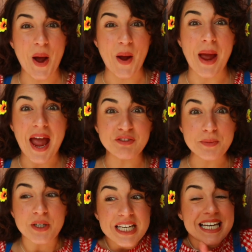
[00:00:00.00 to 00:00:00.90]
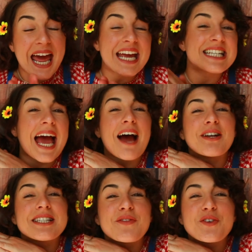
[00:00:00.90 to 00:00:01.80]
everybody lay
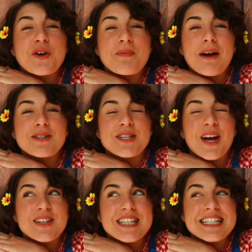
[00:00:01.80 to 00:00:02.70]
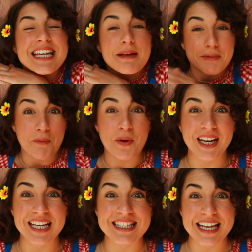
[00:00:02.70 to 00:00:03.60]
down as if you're about to go to sleep, and we're
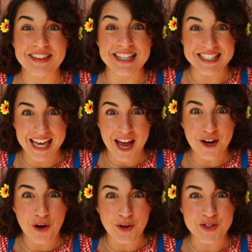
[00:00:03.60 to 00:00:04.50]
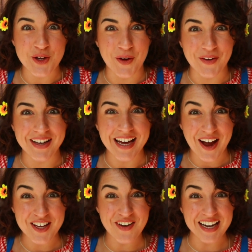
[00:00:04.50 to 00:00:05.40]
going to sing the Scarecrow song.
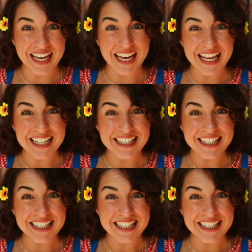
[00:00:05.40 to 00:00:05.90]
Are you ready?